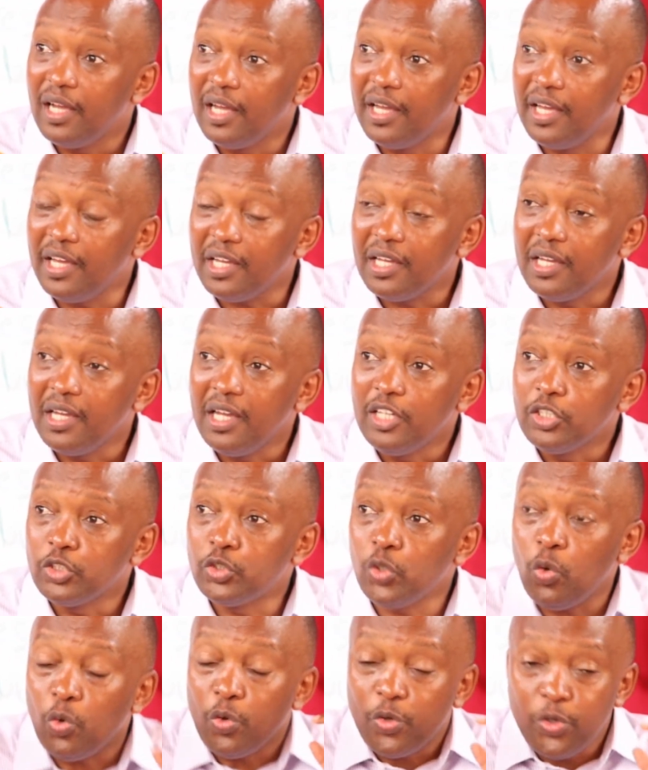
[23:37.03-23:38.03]
Eh?
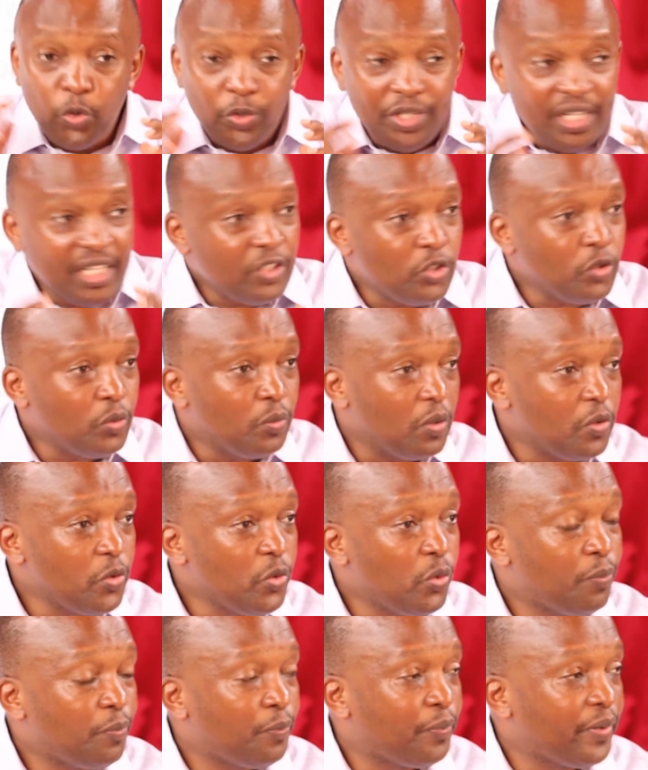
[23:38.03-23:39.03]
So you
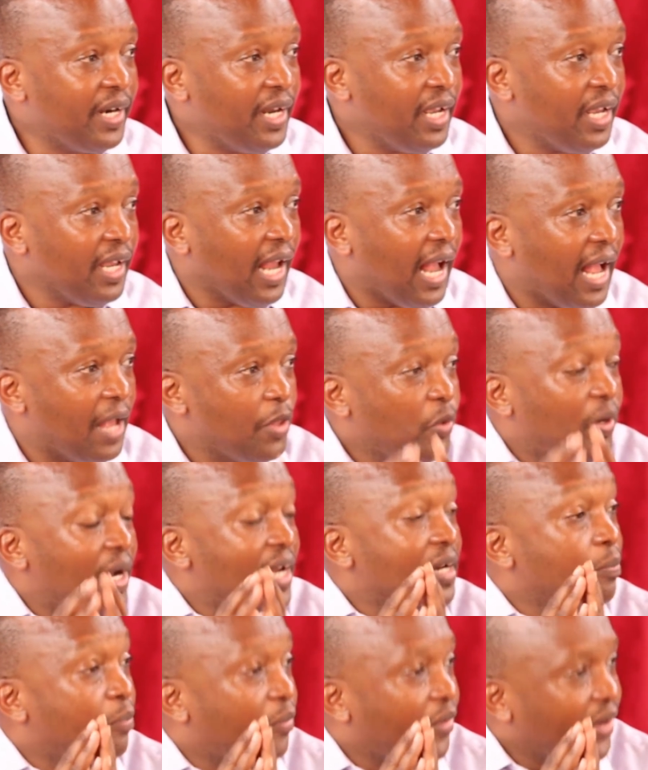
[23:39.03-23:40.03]

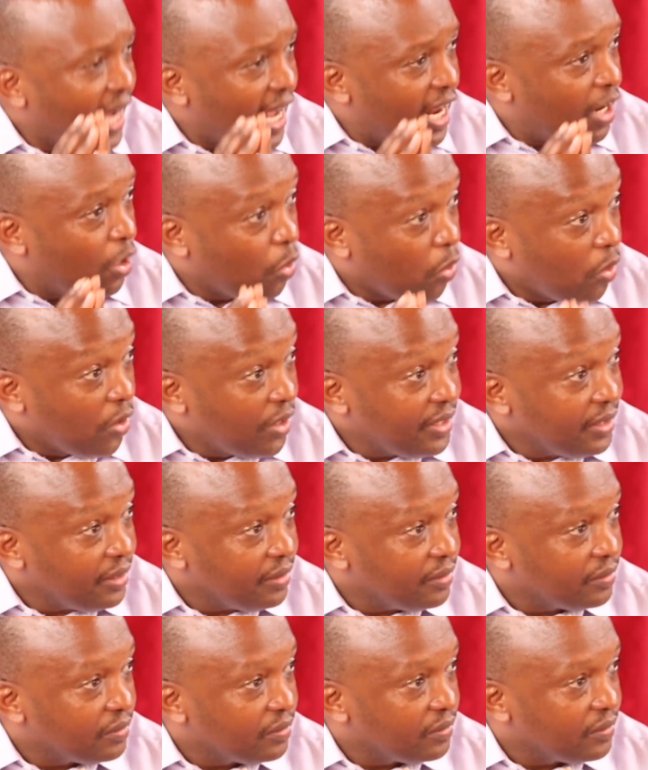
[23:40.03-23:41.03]
can pray alone
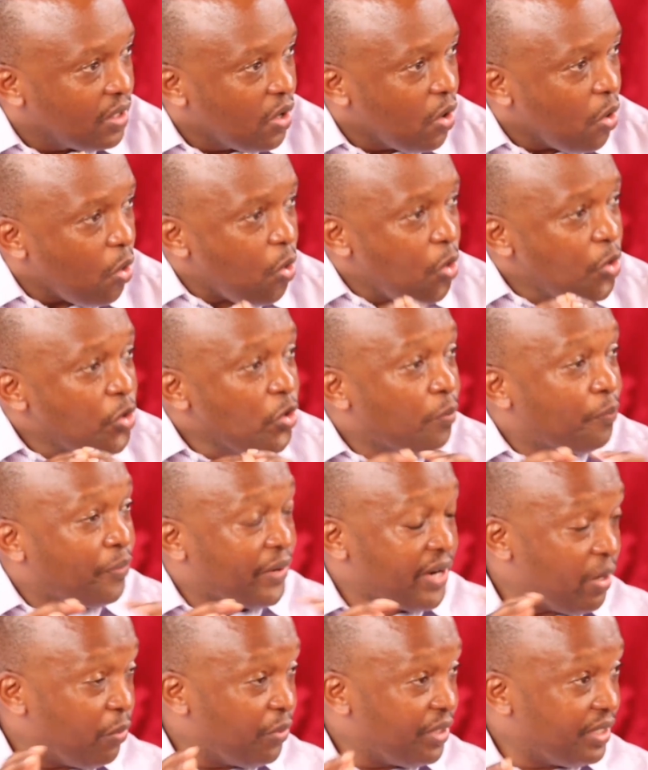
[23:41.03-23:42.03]
or you
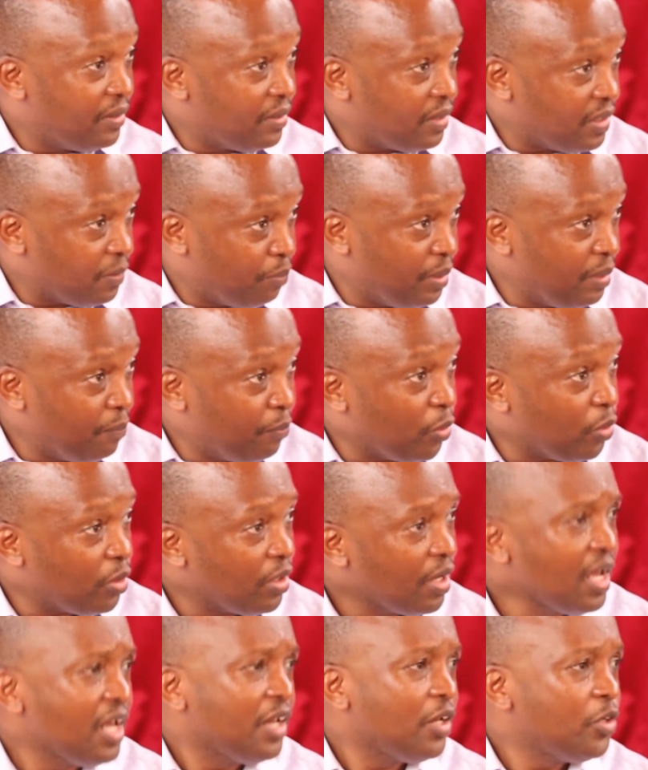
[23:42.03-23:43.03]
pray with people.
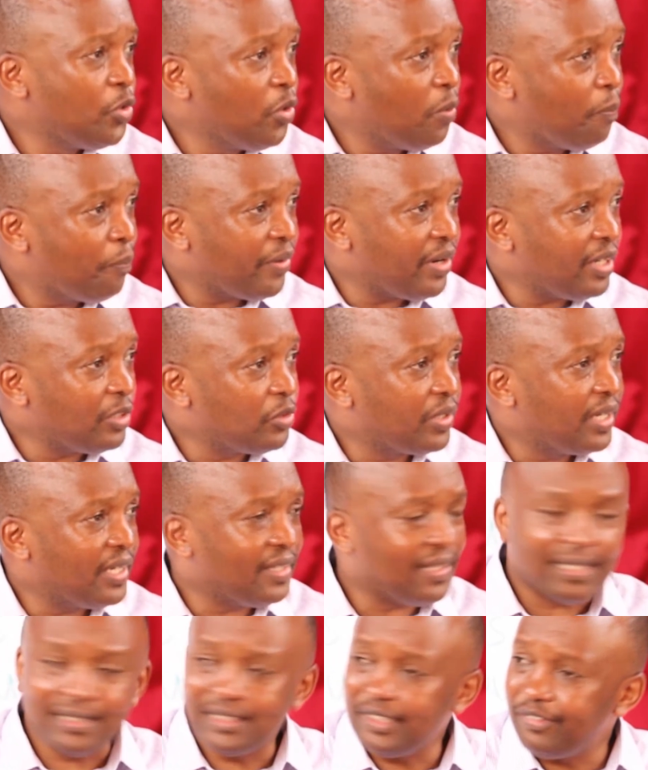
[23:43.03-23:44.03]
You pray
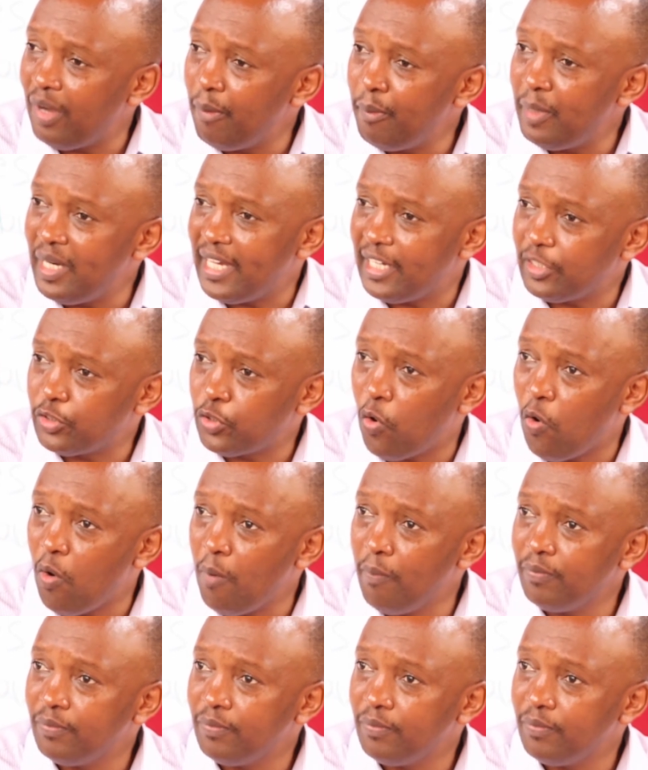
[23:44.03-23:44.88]
together as a family at home?